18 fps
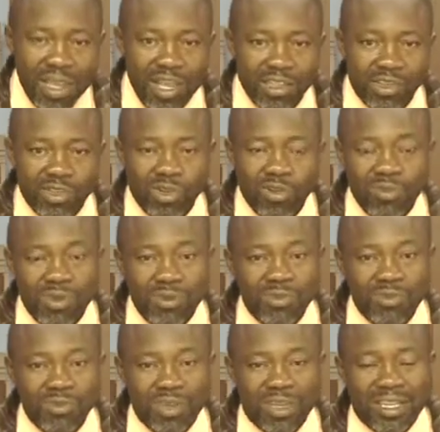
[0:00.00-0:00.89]
So
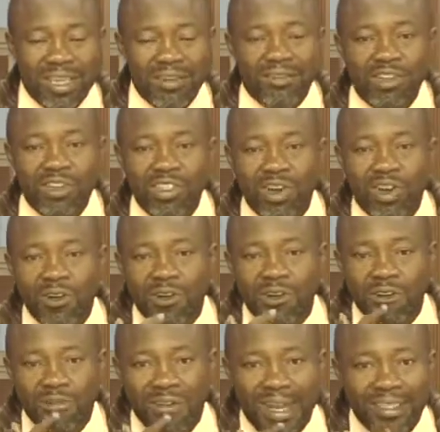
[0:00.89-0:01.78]
we're given now
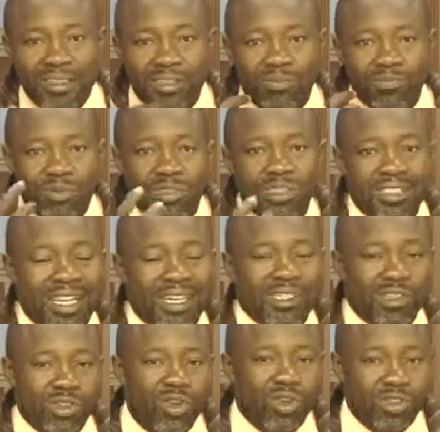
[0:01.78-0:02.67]
the right to
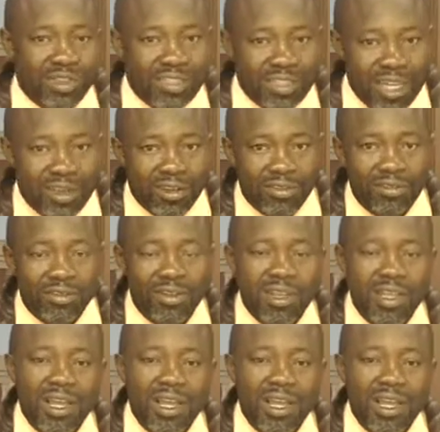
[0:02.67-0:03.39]
protect ourselves,